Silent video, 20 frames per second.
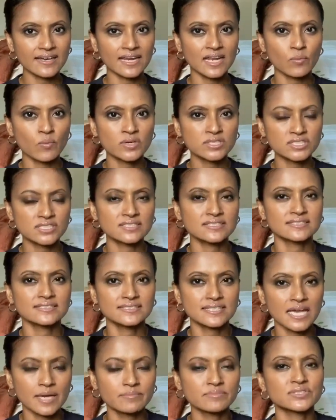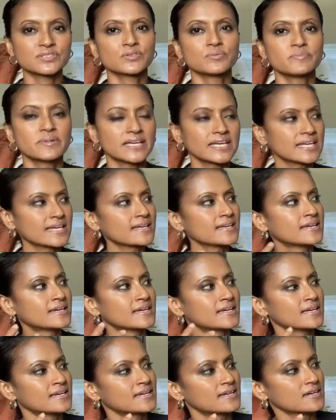and I wanted the same to be,
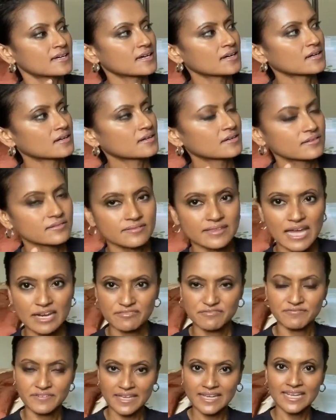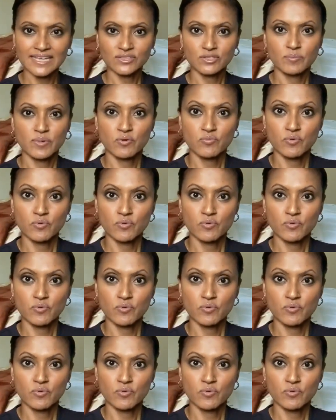that feeling to be